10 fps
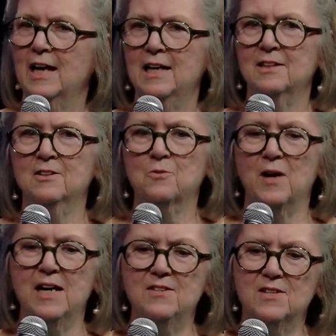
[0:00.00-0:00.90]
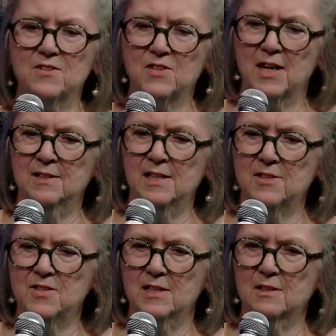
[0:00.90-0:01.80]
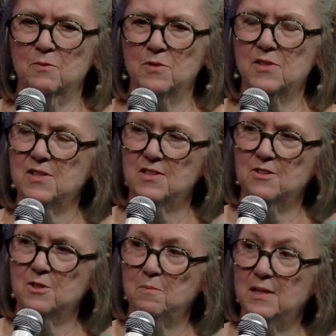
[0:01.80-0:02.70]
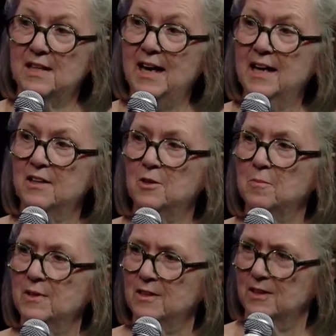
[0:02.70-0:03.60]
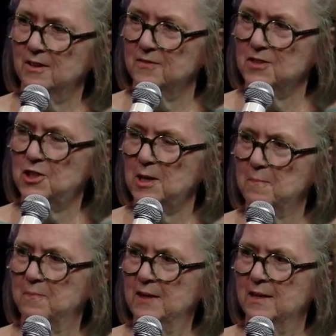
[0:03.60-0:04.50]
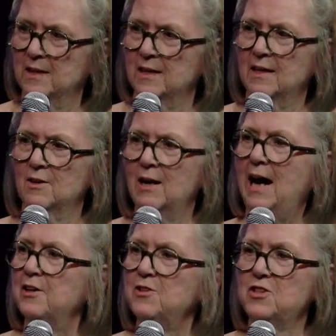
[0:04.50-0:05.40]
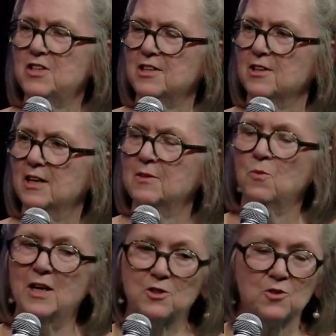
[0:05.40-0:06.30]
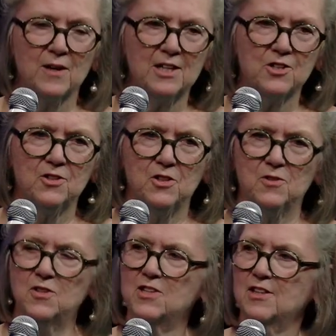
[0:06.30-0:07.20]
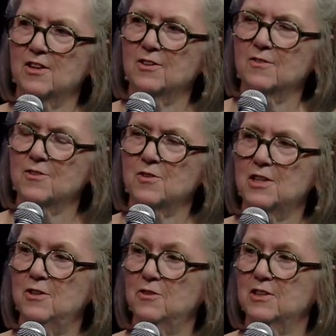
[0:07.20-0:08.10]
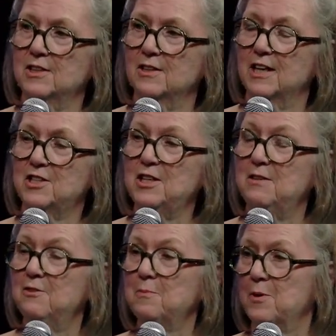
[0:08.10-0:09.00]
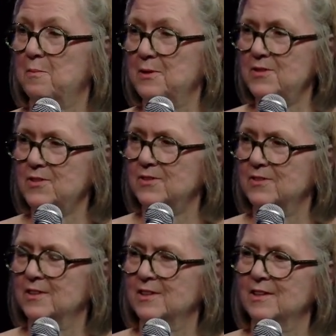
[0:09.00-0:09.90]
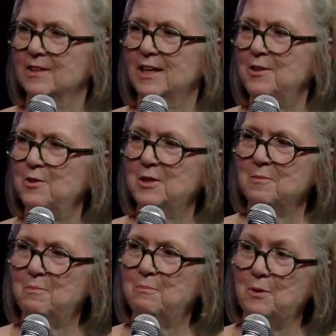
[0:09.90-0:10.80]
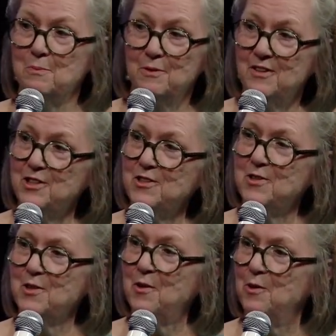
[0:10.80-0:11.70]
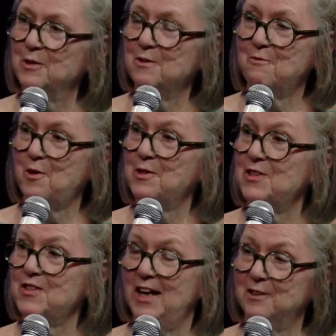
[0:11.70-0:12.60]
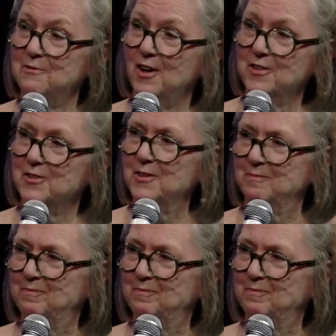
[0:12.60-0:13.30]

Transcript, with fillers: And the rising sign, the ascendant, was considered to be the helm of the ship. How do you steer and what direction do you steer so that you can achieve your purpose and you can put provisions in the hold and afford to sail farther?